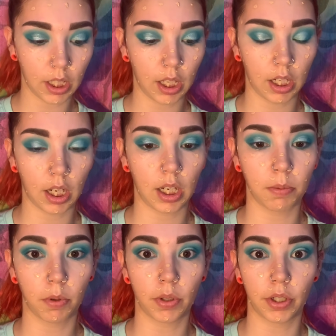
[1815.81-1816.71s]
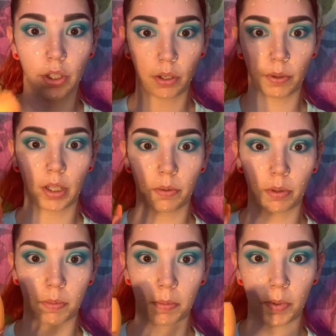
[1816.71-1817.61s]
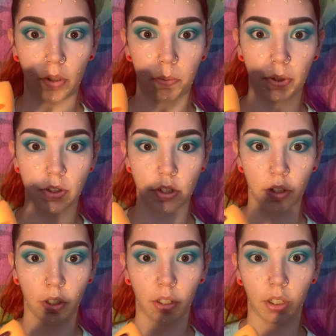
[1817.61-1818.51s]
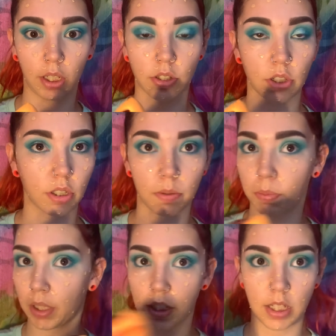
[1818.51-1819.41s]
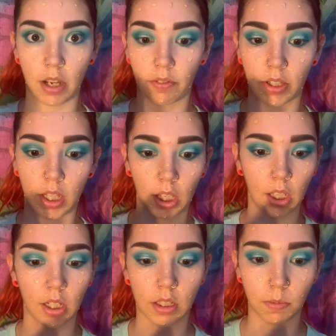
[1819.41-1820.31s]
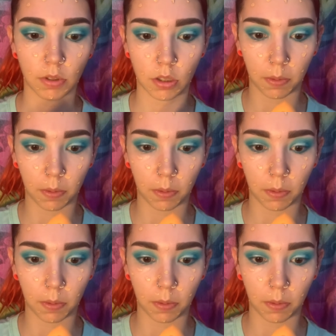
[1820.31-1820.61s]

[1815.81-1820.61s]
then I am going to go in with my beauty blender and just blend everything in as much as